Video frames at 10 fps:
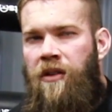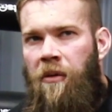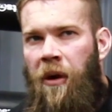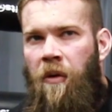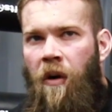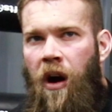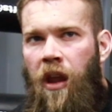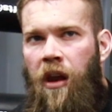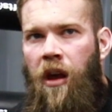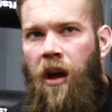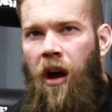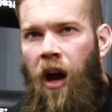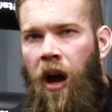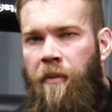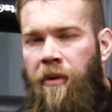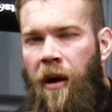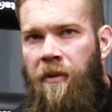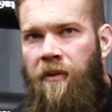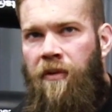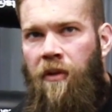It's on my quad,
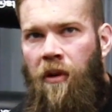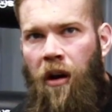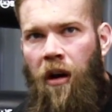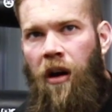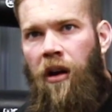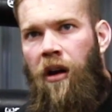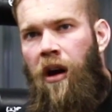prepping for